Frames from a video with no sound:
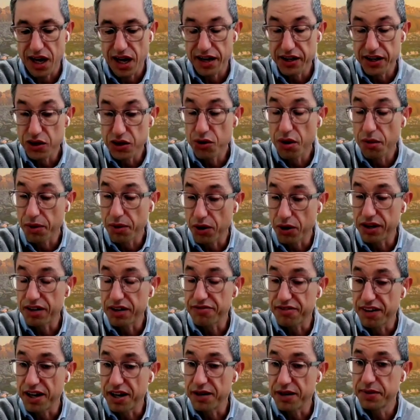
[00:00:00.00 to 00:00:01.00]
knew about
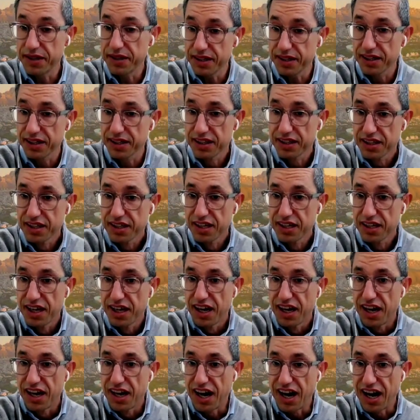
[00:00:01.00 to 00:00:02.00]
FIP.
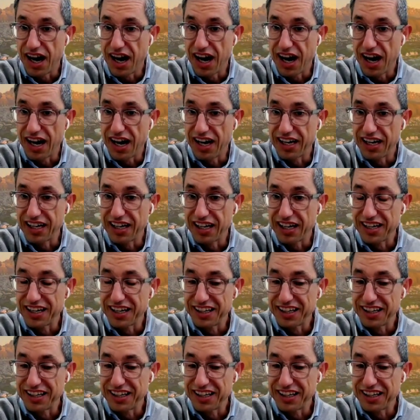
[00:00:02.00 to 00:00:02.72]
I